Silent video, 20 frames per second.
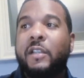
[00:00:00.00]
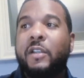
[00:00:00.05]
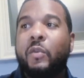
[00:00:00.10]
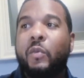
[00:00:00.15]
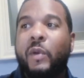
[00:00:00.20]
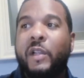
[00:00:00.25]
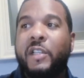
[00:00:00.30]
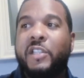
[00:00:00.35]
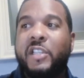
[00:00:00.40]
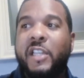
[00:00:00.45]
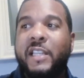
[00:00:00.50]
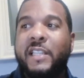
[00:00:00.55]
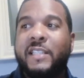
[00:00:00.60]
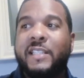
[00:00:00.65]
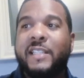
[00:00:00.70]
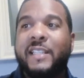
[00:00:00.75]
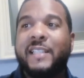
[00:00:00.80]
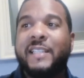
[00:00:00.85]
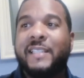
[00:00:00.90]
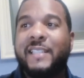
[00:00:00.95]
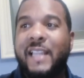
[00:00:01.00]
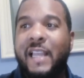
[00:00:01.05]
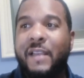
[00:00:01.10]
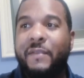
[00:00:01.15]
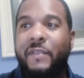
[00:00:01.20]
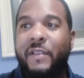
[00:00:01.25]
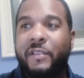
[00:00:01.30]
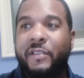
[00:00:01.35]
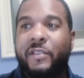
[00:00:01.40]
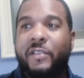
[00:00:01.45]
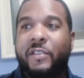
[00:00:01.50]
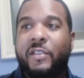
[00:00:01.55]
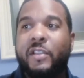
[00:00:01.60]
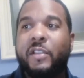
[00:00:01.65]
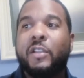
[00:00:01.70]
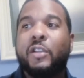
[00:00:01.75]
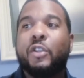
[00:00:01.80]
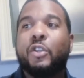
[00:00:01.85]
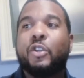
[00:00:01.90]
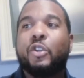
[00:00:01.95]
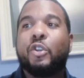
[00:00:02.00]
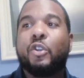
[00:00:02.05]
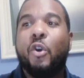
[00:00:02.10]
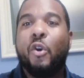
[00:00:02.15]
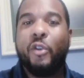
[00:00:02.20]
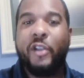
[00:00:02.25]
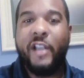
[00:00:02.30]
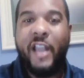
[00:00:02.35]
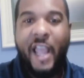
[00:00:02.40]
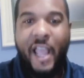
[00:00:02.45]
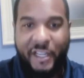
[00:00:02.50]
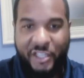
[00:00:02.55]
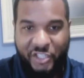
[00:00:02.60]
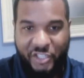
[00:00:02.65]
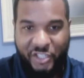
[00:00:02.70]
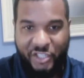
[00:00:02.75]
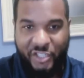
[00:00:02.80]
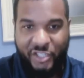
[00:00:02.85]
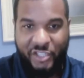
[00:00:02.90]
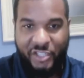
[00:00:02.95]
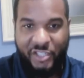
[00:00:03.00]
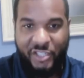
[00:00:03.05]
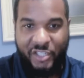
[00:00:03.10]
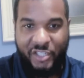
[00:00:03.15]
which is the 7th Kodesh.